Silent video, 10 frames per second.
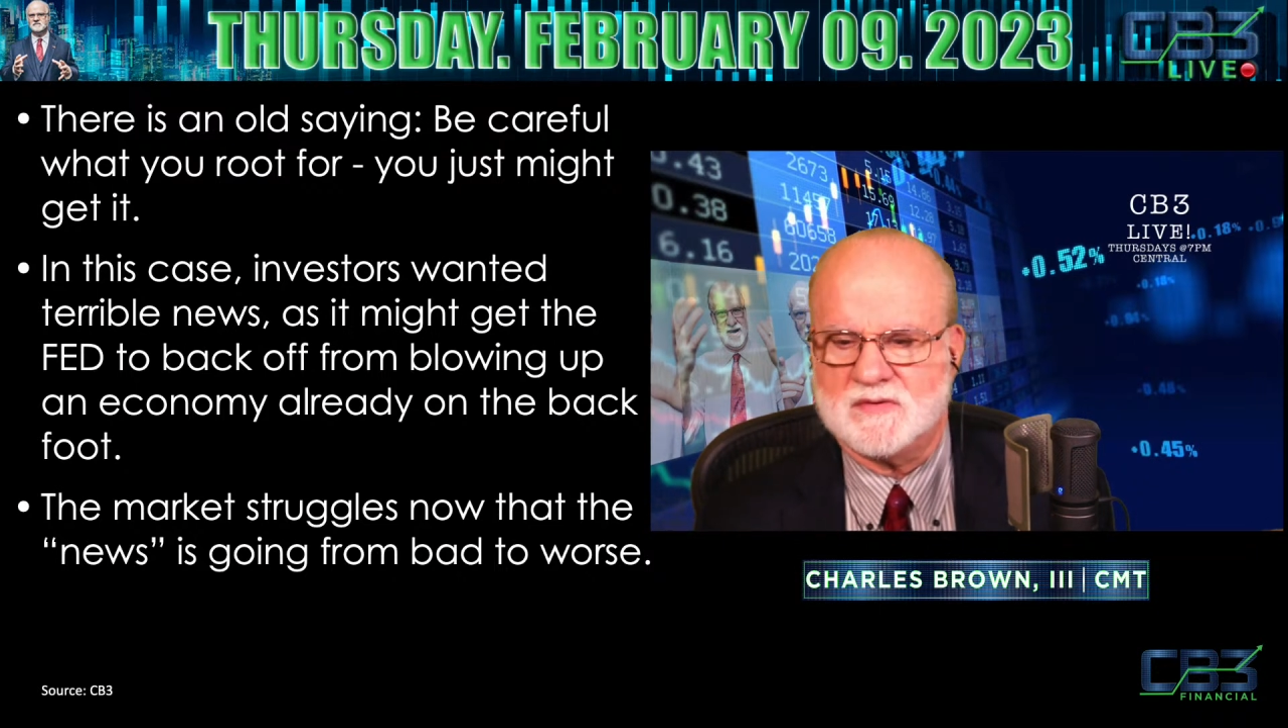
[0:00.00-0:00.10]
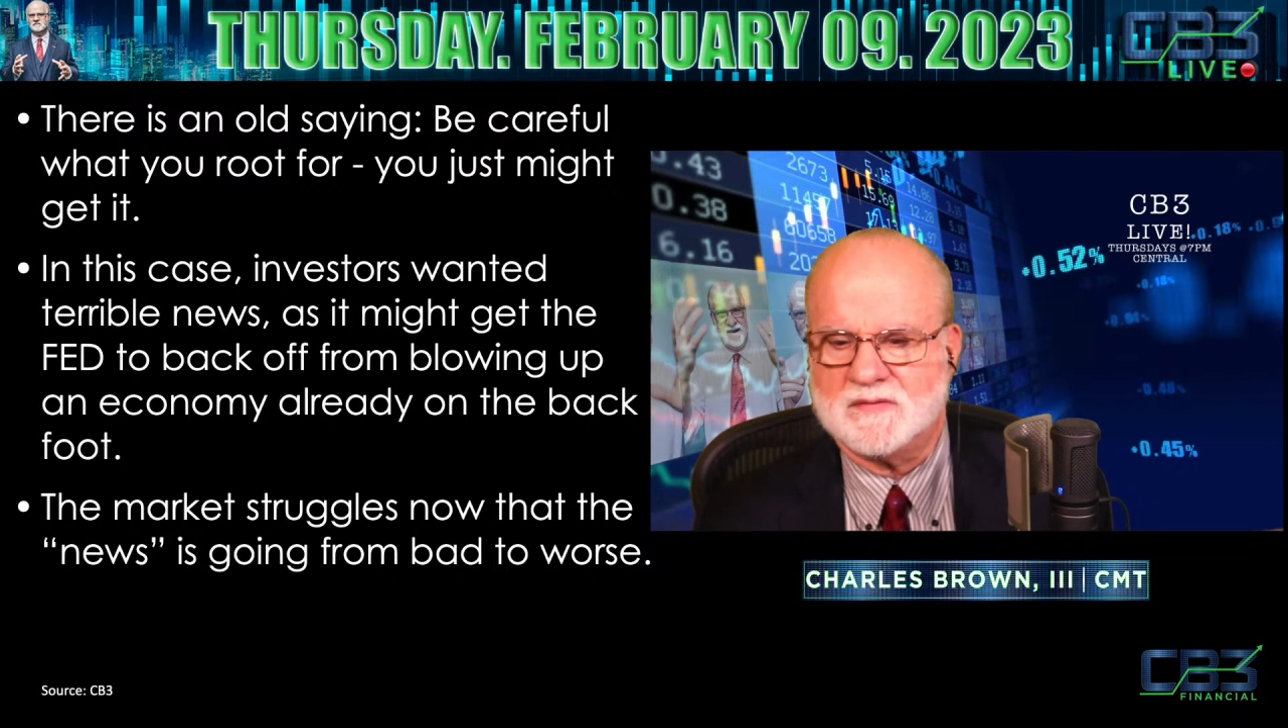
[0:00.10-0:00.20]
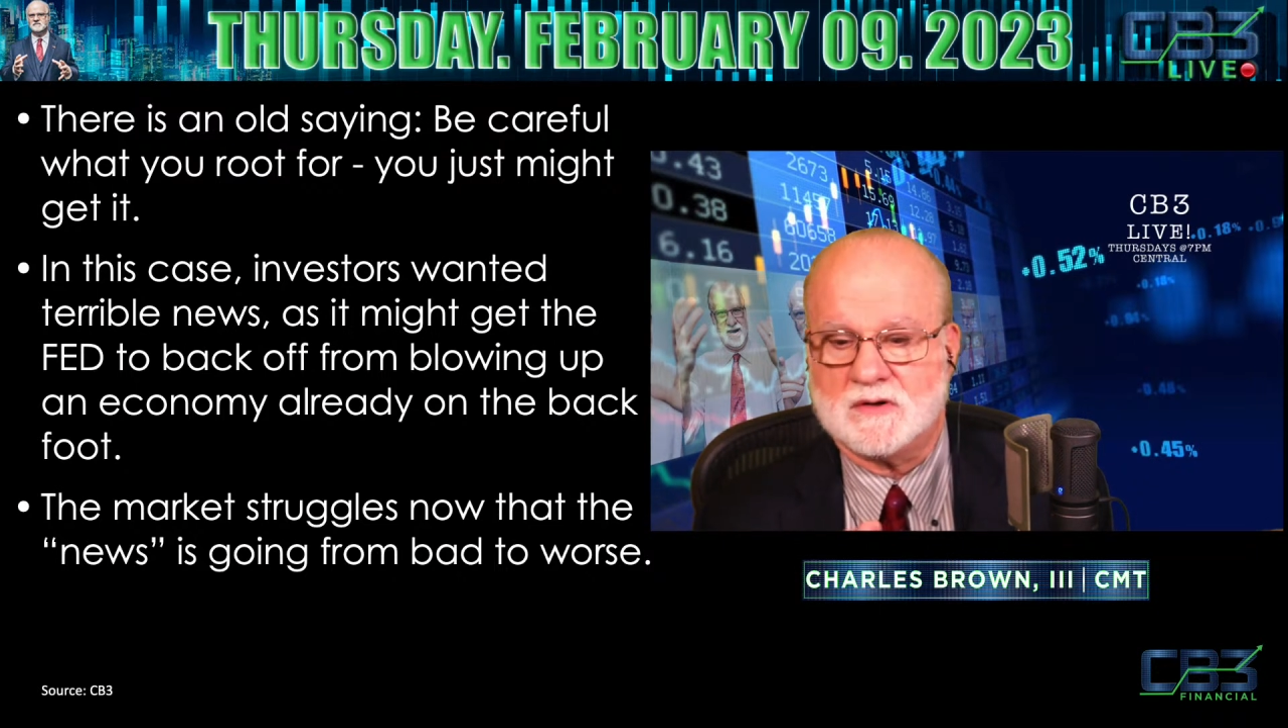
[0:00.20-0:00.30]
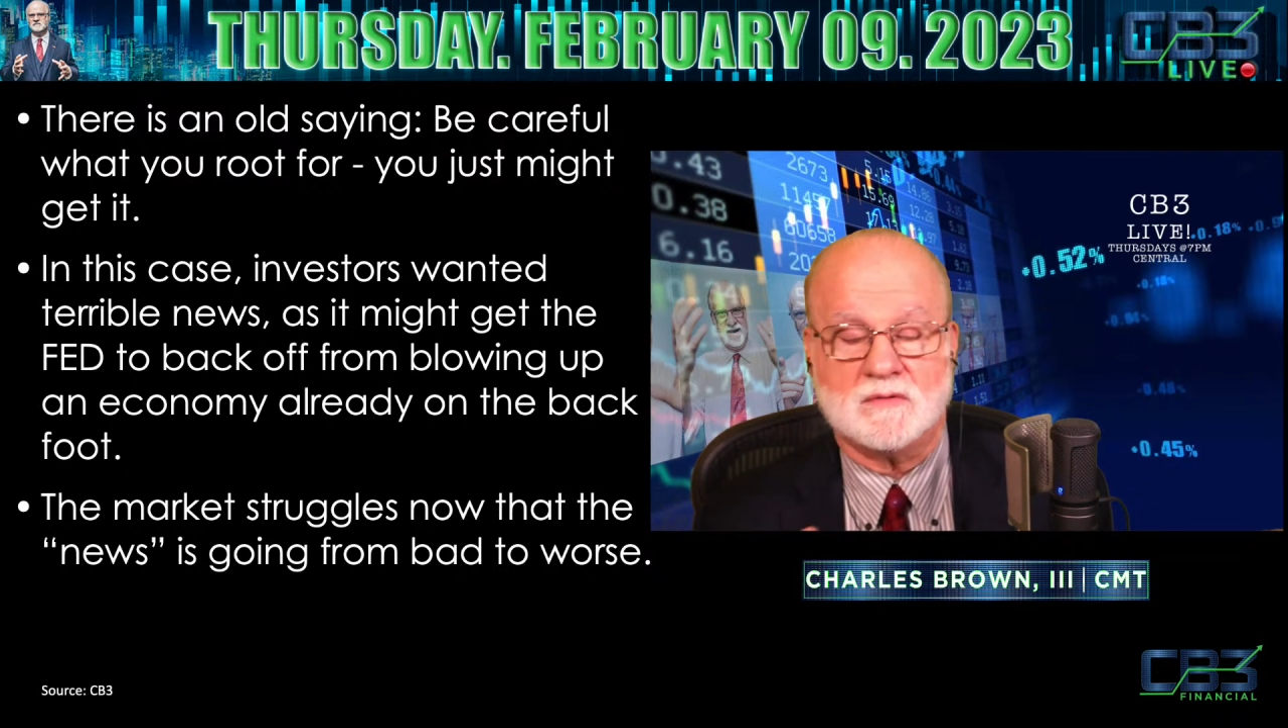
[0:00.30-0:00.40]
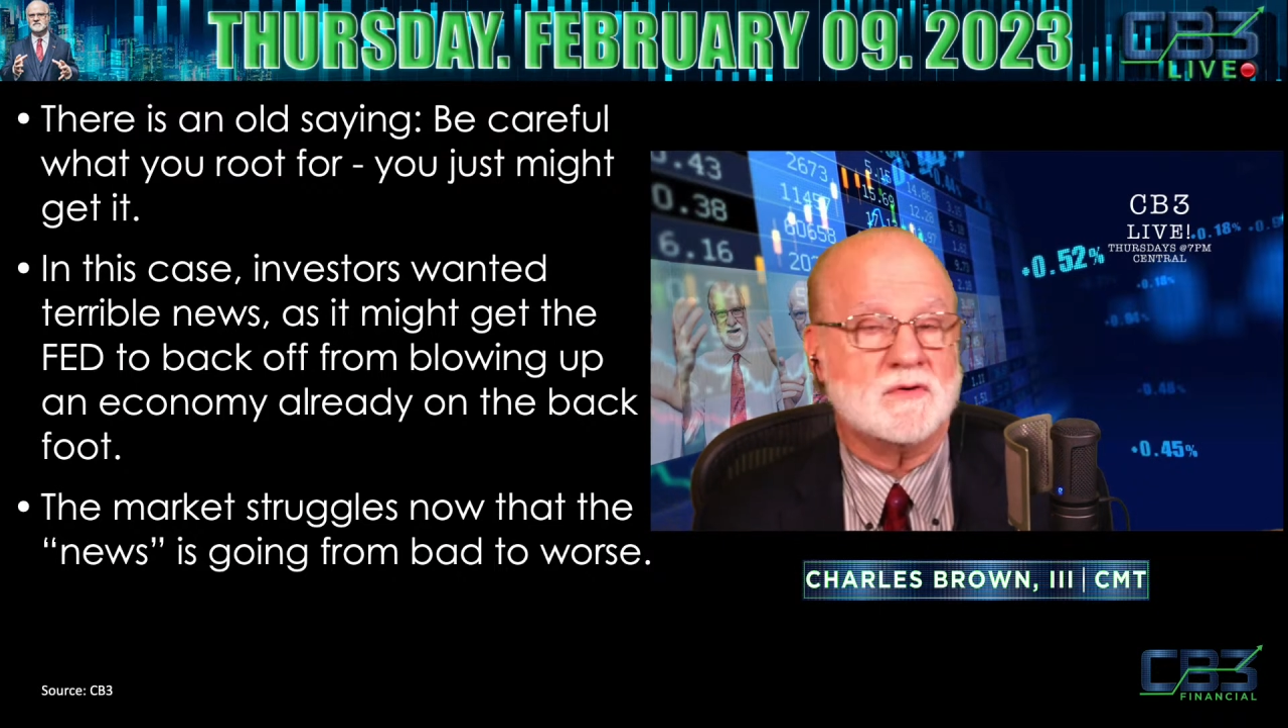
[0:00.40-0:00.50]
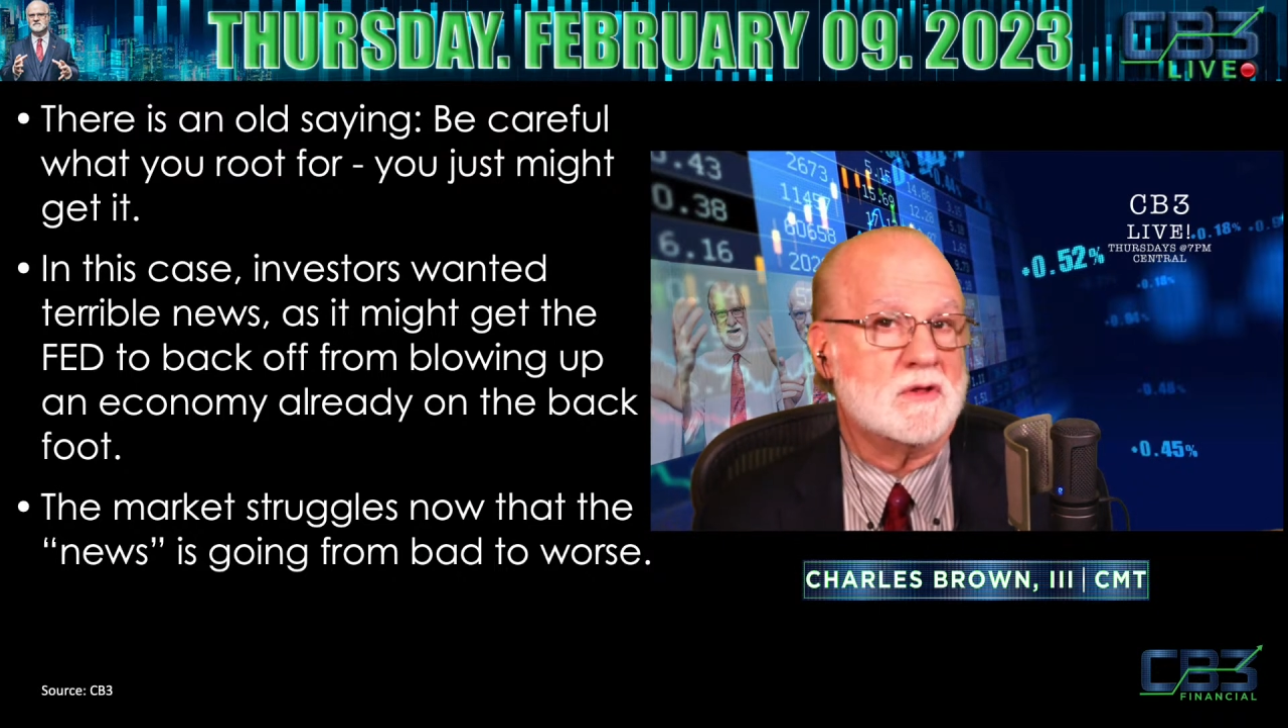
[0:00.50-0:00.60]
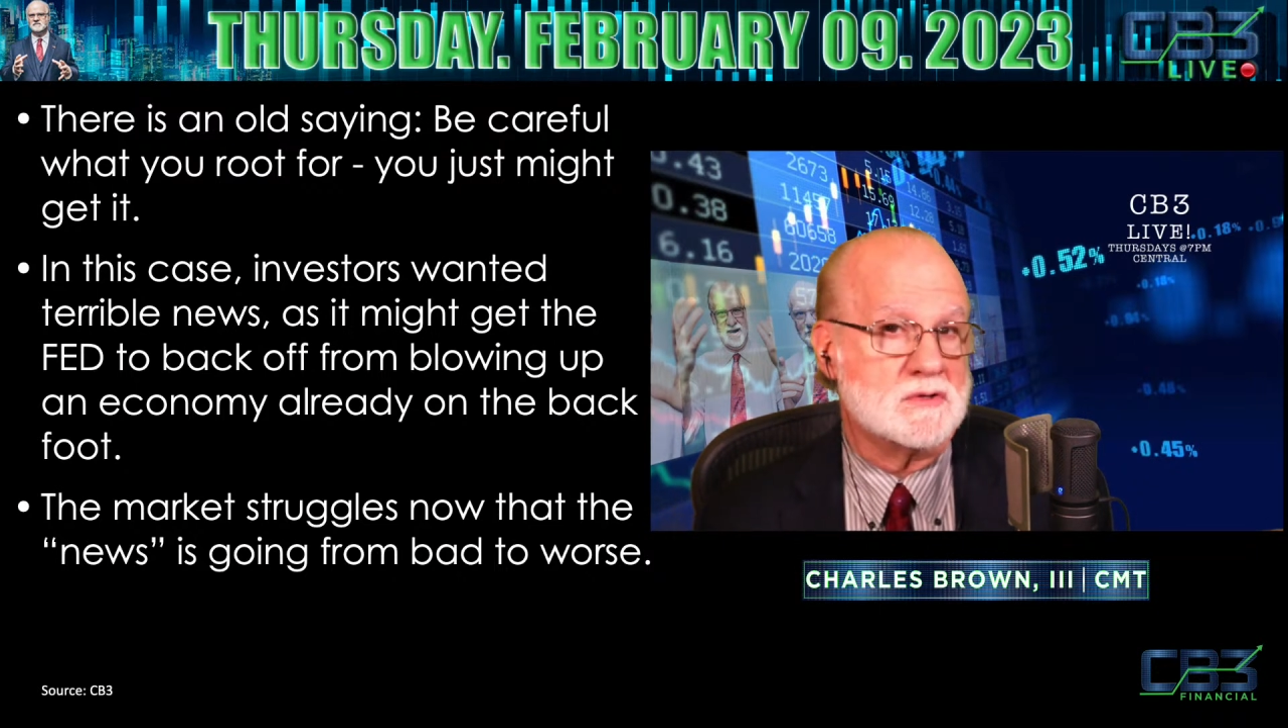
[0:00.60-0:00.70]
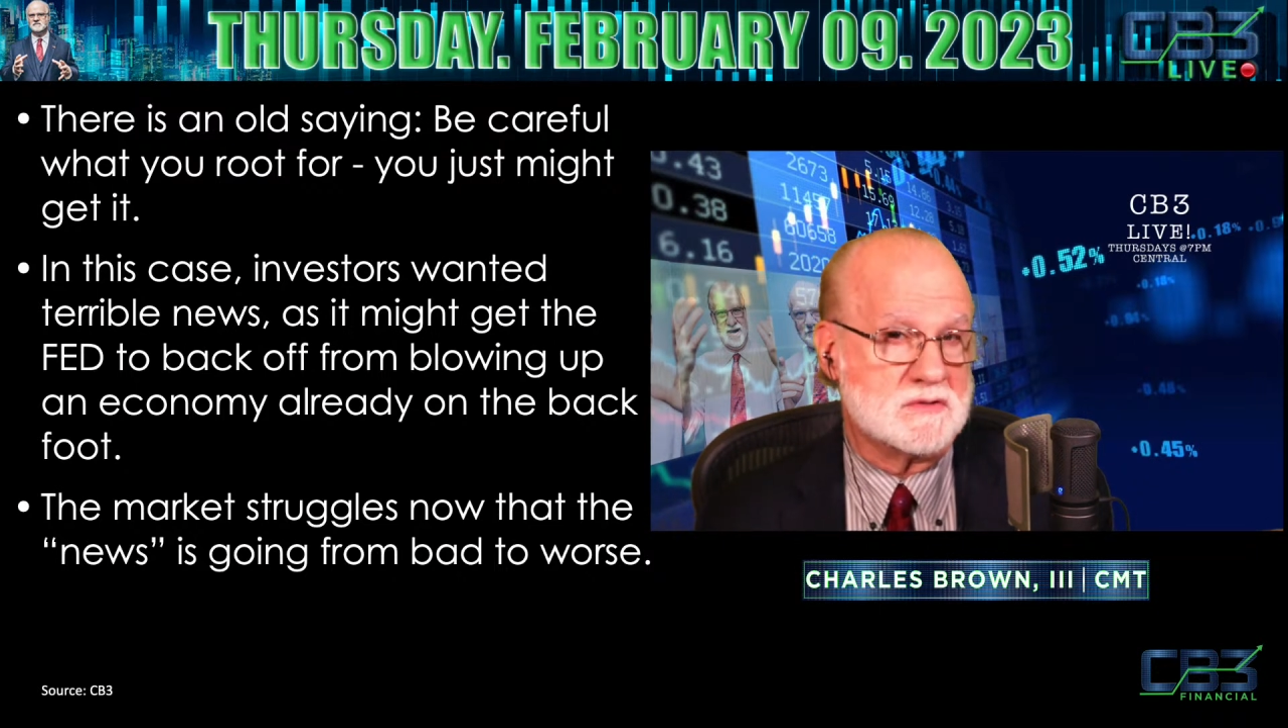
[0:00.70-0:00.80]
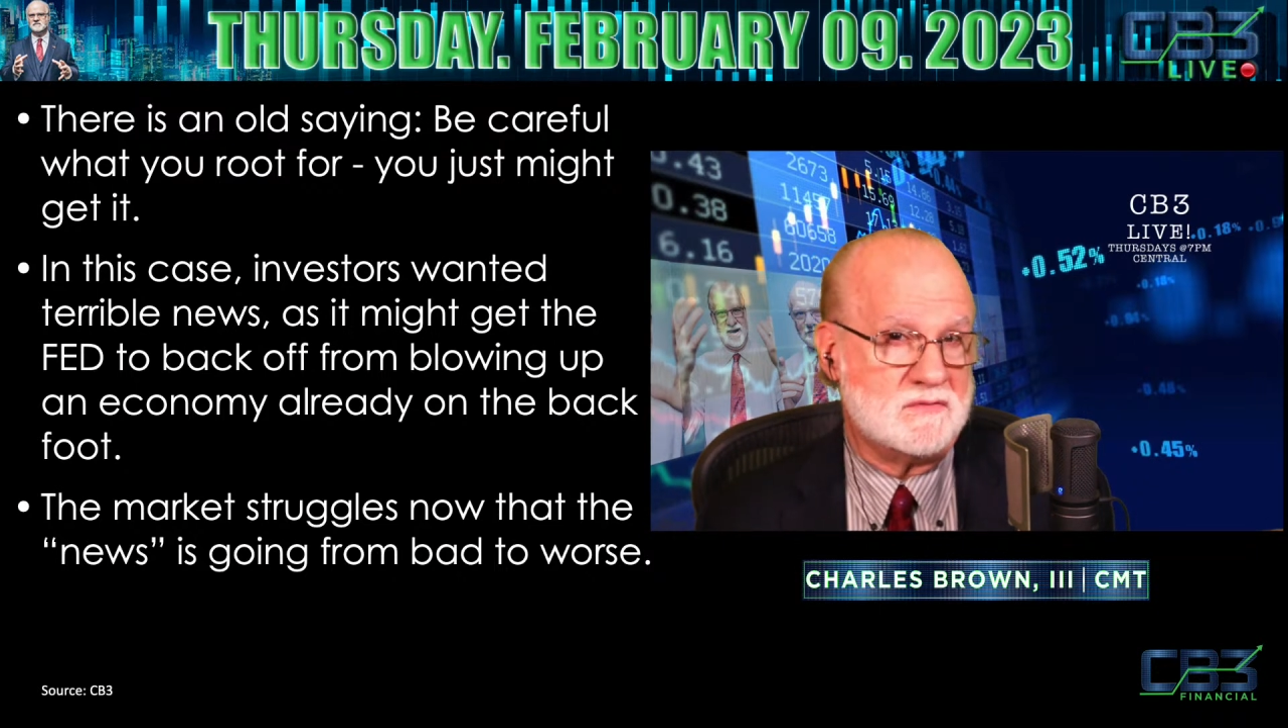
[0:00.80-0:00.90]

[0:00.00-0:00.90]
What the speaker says: 500 for those of